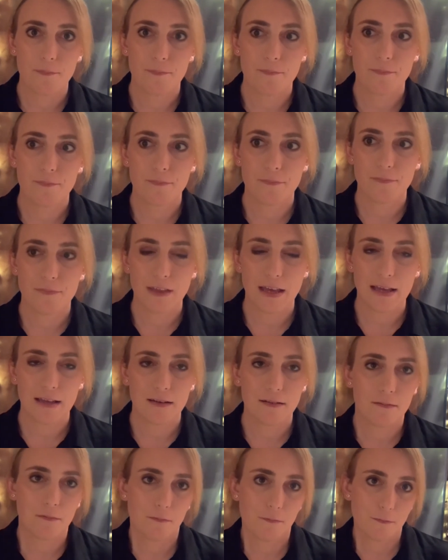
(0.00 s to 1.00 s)
then
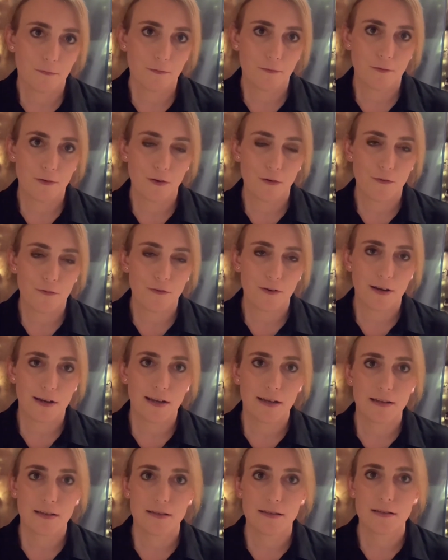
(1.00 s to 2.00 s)
feel
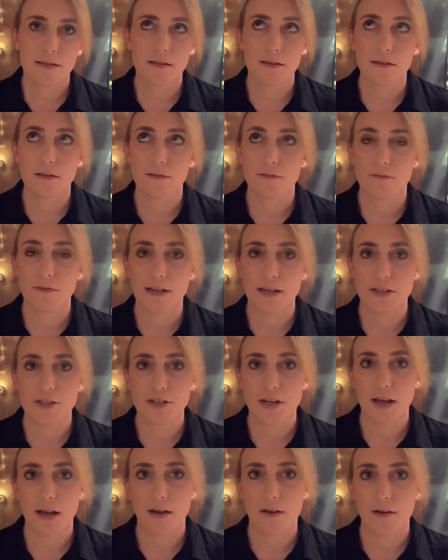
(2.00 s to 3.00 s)
free to reach
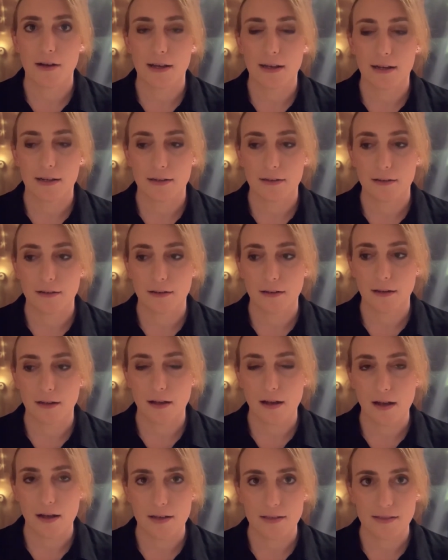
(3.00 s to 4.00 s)
out and
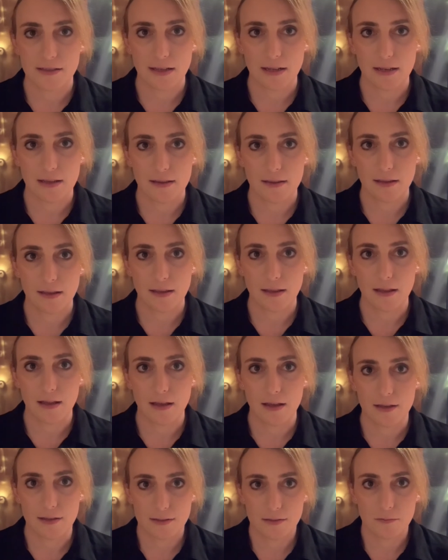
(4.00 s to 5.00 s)
ask
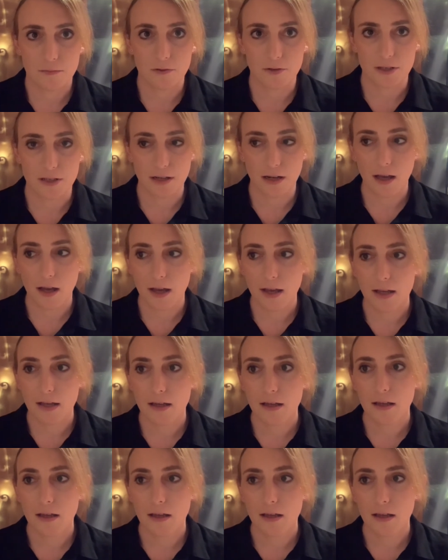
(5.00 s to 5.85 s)
what you like.